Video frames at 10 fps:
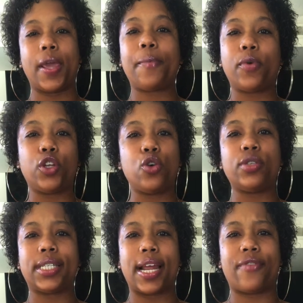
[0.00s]
people
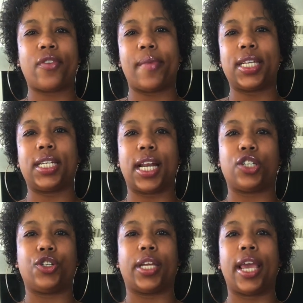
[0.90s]
use the information
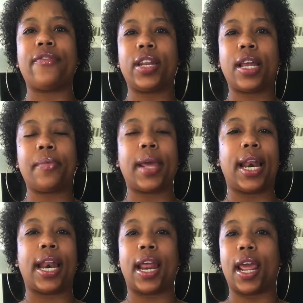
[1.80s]
that you're giving them,
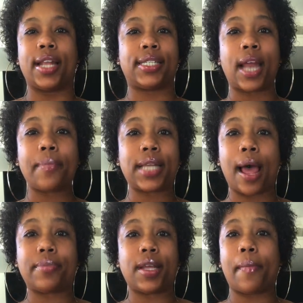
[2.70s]
and
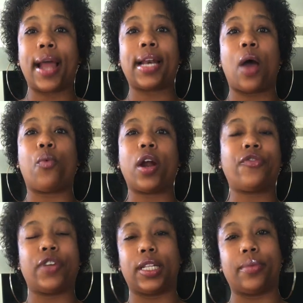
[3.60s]
sometimes it might not
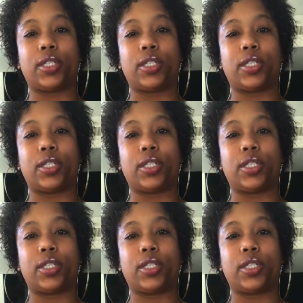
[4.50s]
work for them.